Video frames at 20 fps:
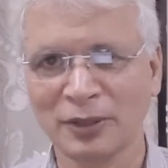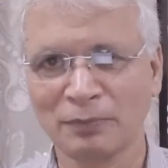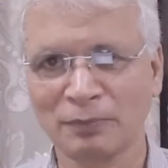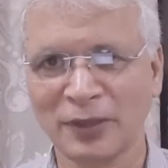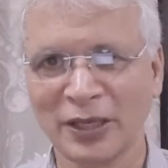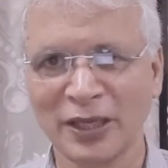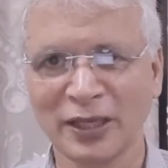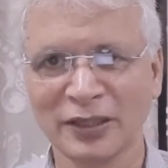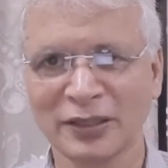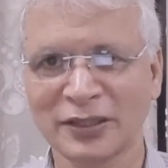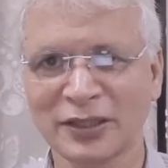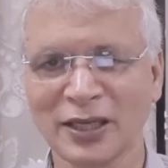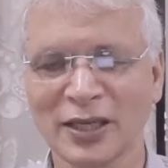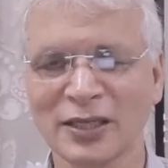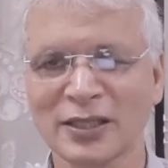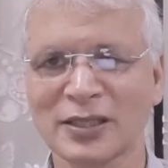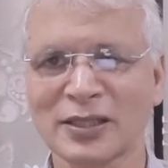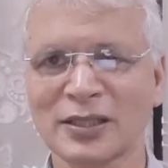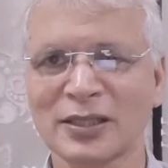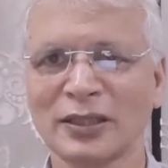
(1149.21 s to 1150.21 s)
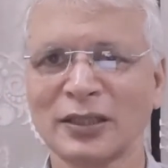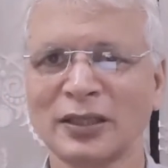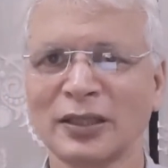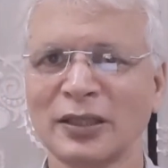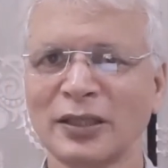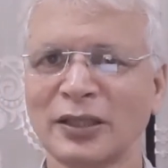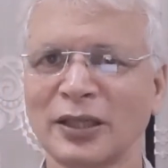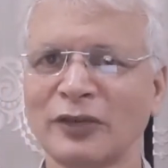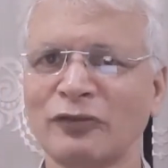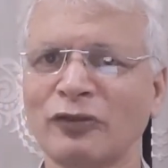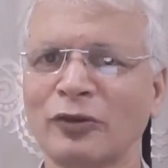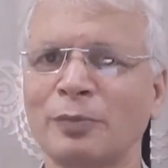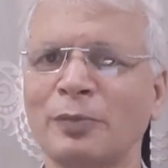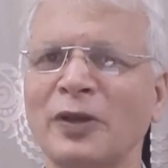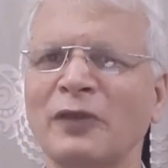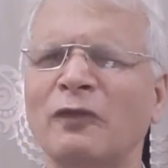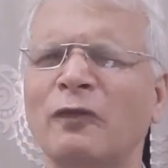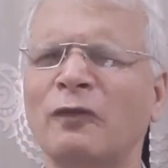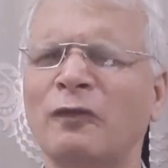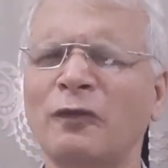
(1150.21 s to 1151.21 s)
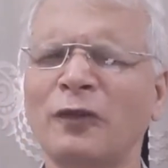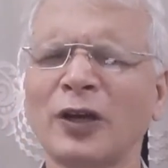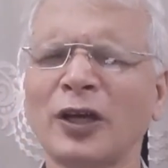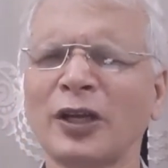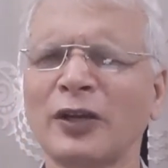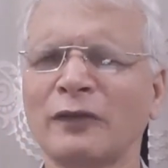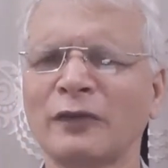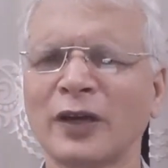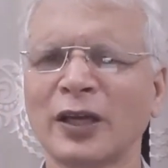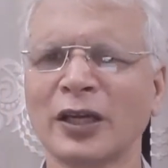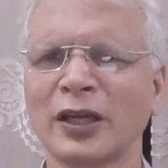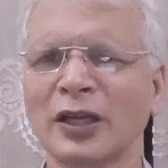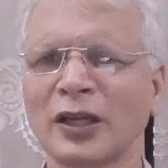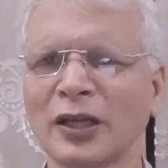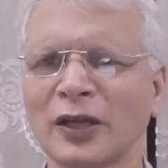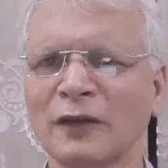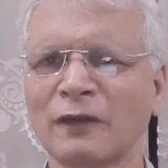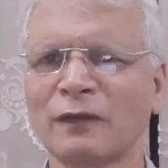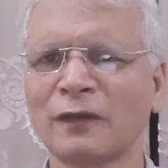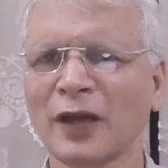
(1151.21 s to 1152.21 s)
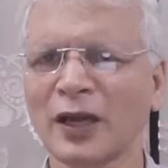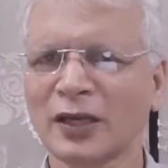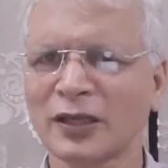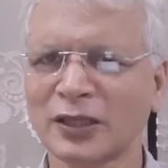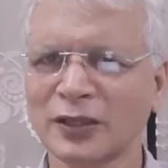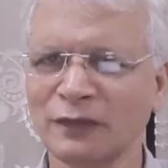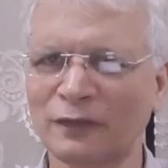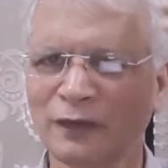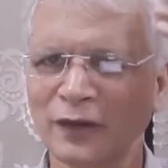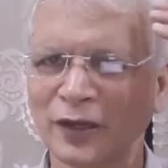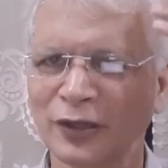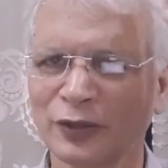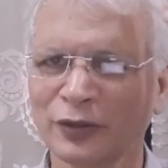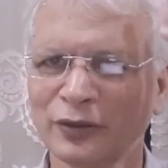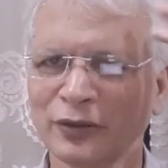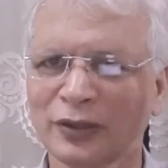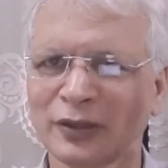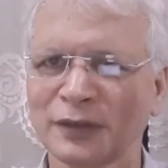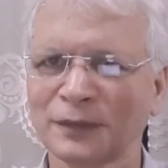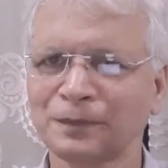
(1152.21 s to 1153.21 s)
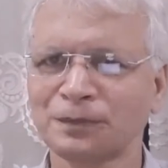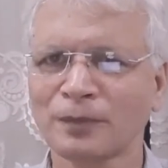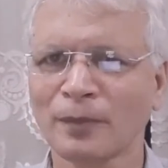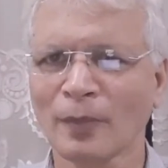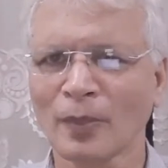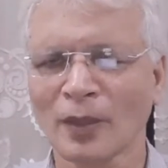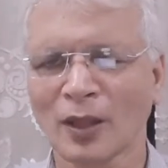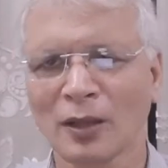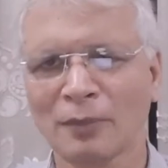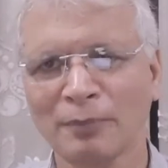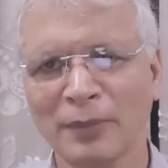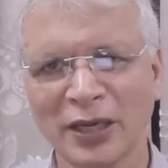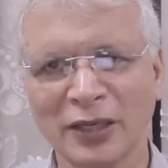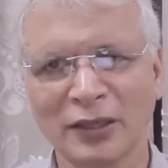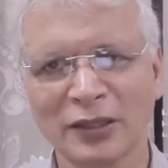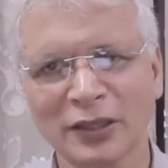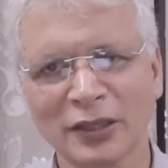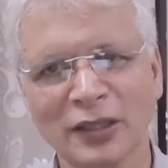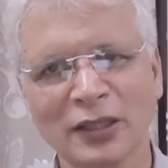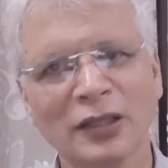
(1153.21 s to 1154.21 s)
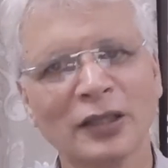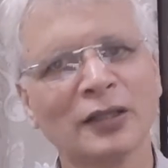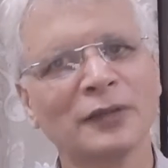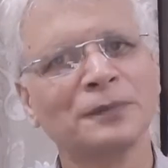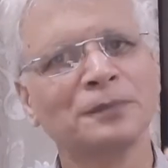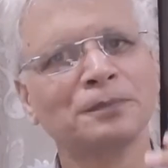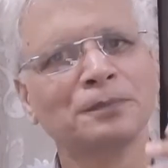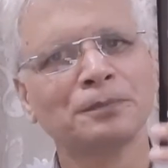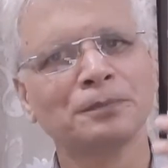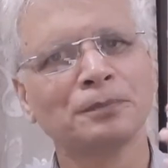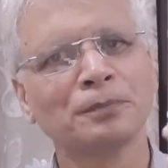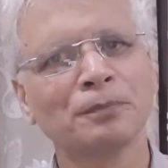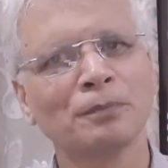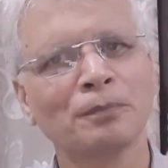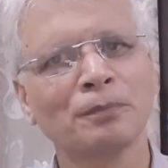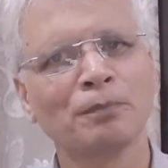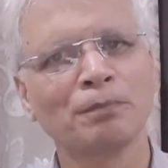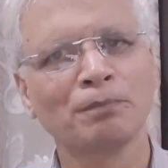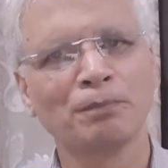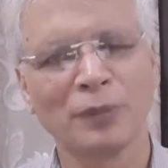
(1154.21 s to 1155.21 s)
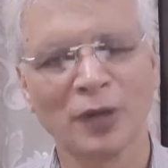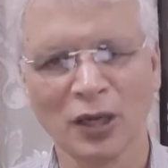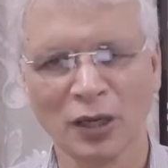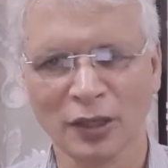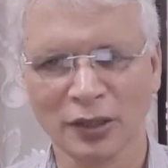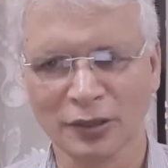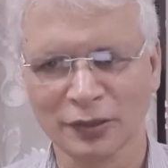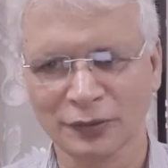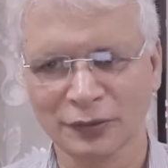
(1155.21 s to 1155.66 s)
playing chess, that would be very, very effective for your mental power.